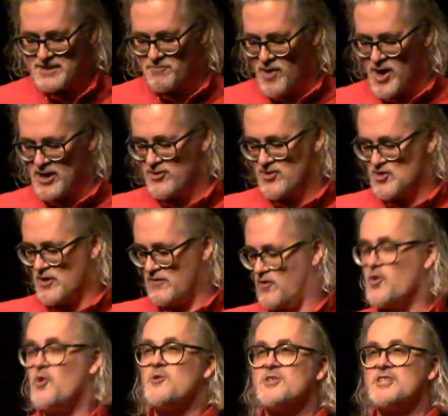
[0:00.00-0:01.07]
as
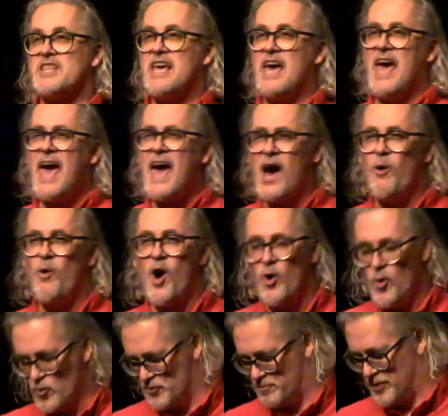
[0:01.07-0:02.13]
Microsoft launched their How
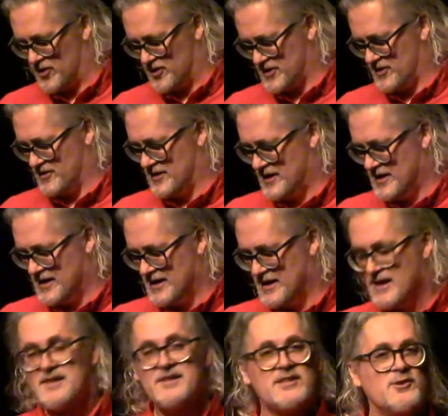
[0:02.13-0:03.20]
Old bot
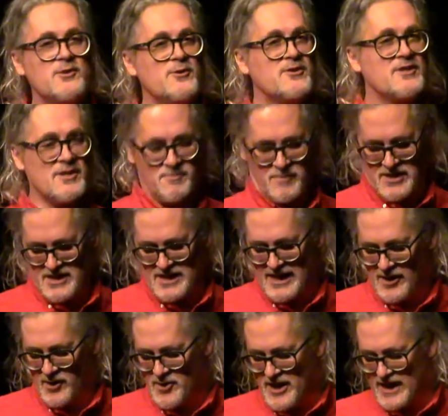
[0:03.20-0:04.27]
that uses
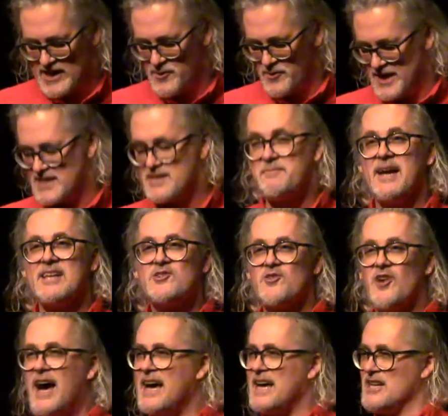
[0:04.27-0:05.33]
machine learning to estimate
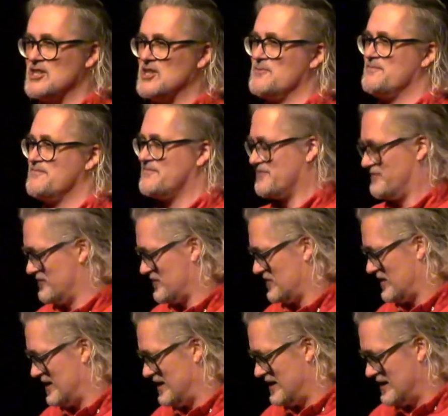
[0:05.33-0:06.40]
your age.
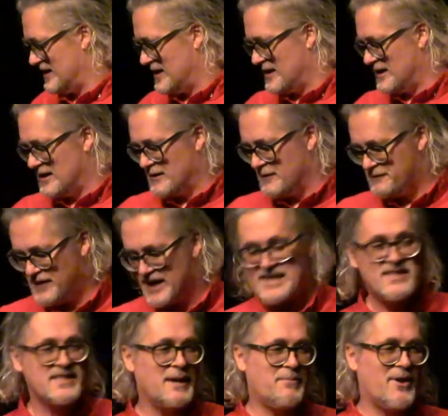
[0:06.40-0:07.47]

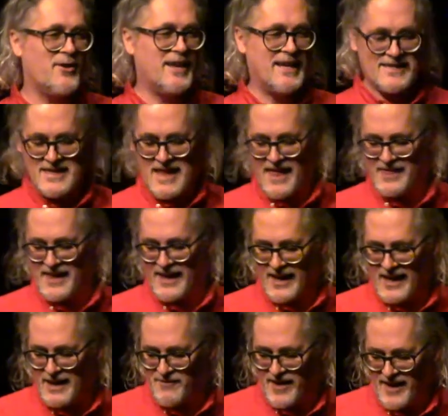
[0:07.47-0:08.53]
Face Depot does nothing
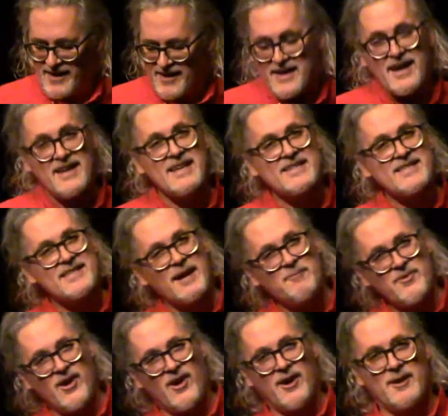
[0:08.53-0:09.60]
clever, and yet
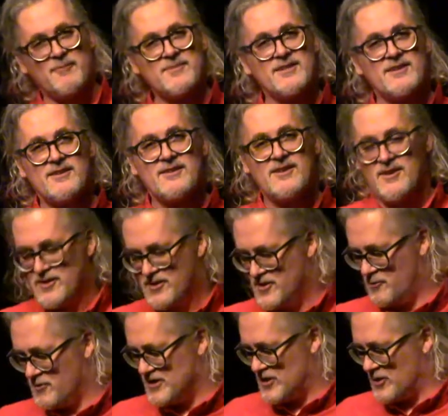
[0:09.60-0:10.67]
sometimes
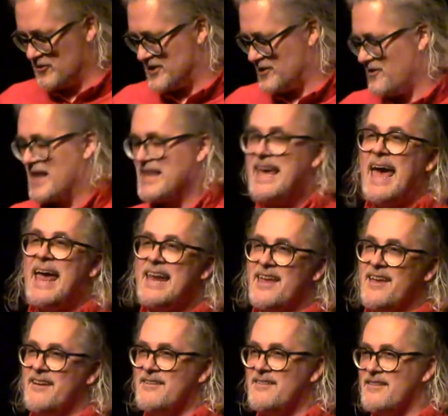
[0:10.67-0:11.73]
the results are
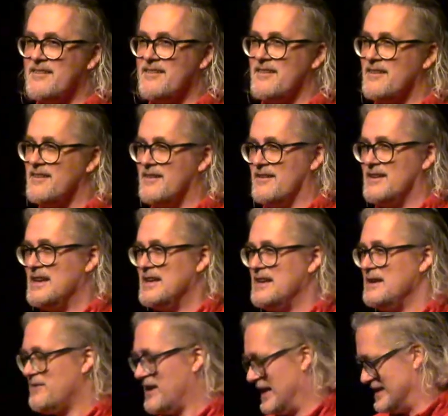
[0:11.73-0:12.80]
uncanny,
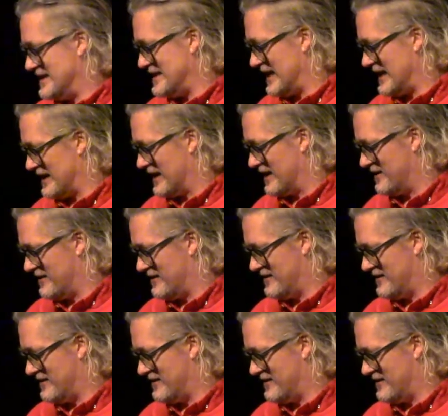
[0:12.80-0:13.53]
even unsettling.